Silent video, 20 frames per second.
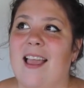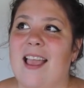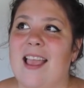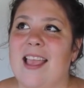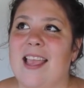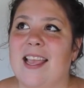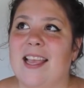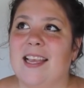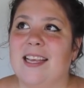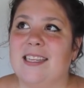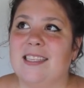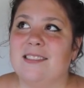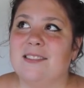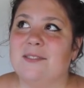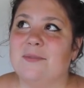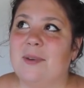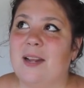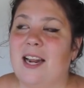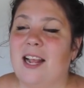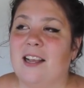
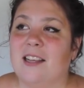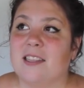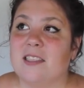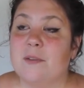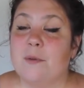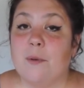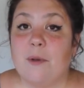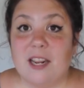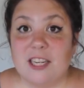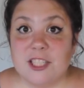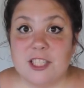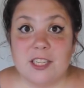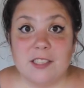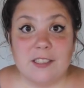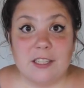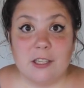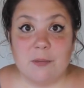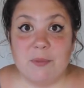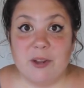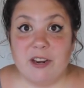And what else? We watched a
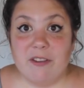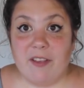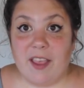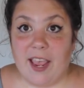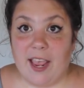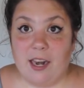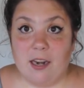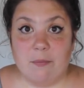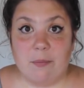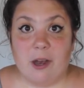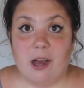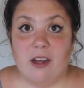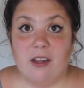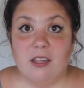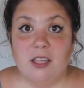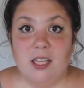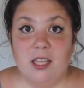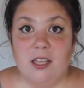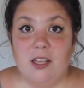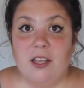little bit of
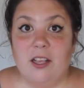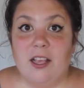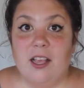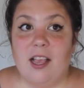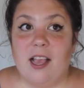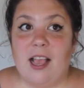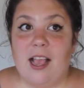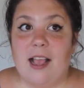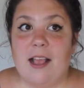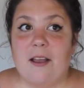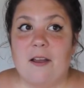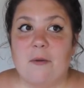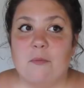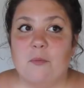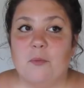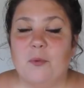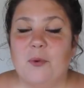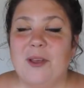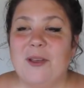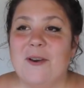handball.
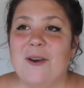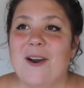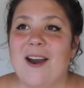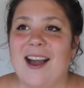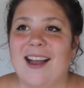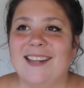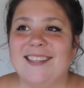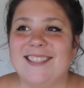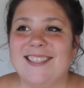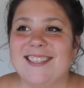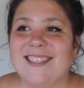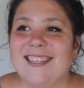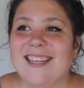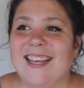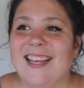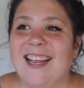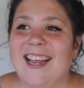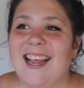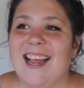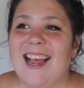We watched
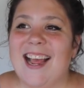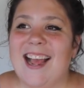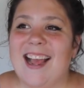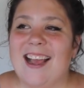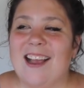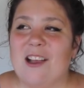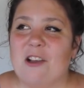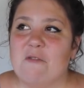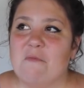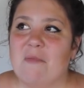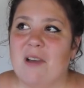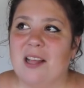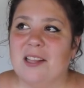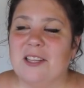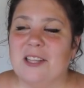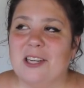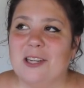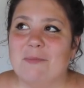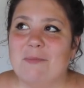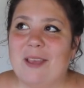a
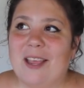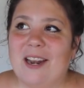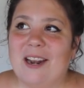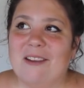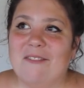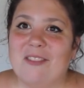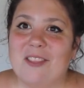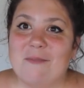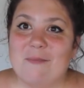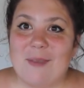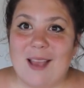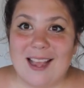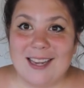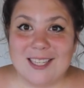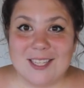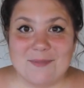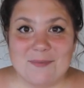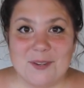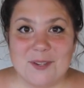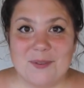little bit of the
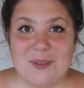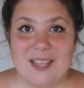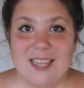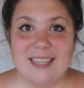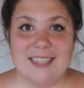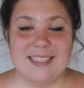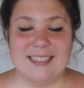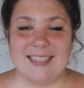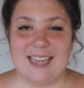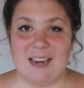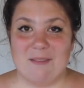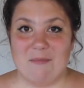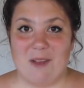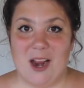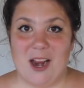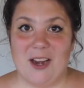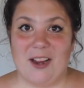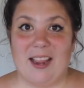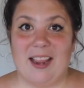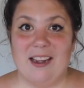match between
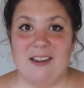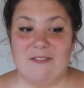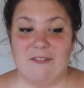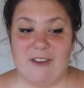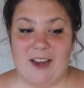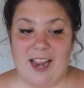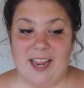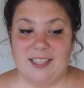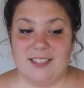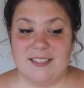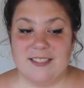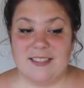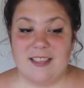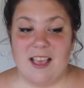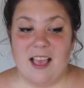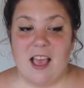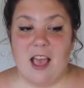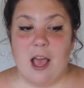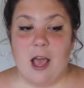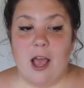Denmark and France.
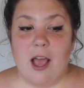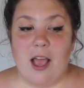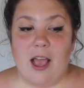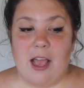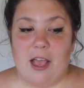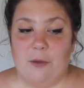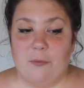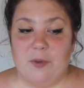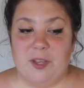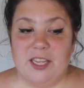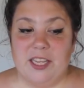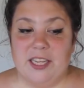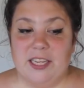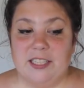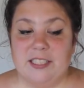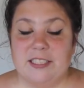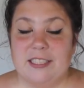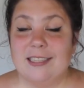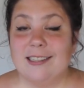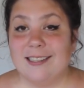
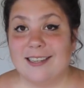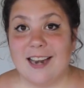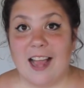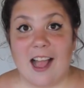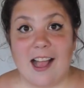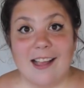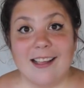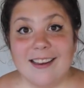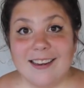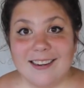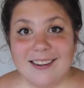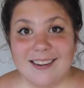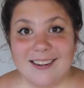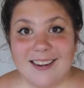We did not